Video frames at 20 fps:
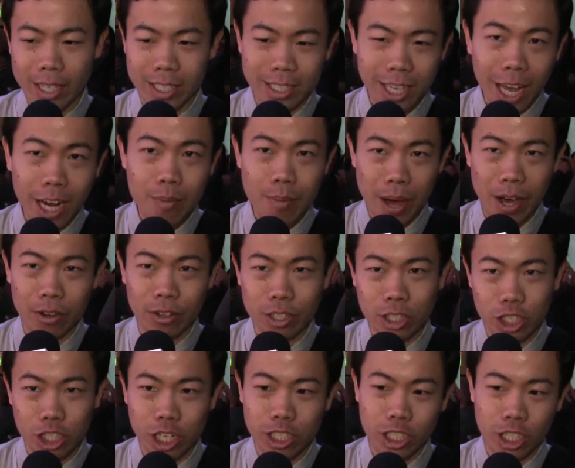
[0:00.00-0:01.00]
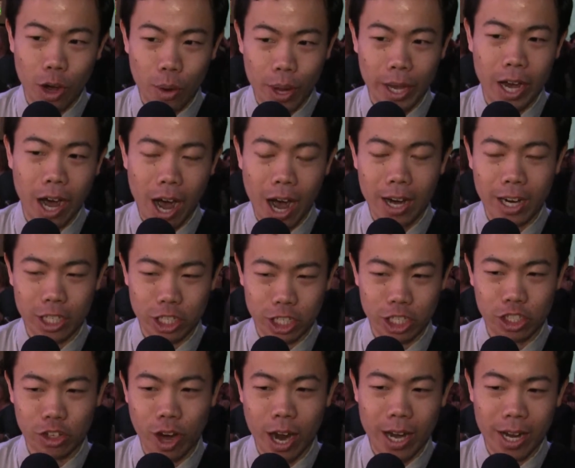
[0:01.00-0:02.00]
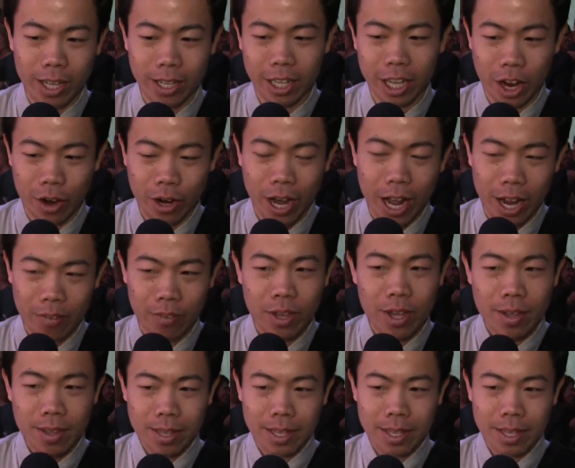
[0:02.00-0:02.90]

It's not about just going on and just trying to kind of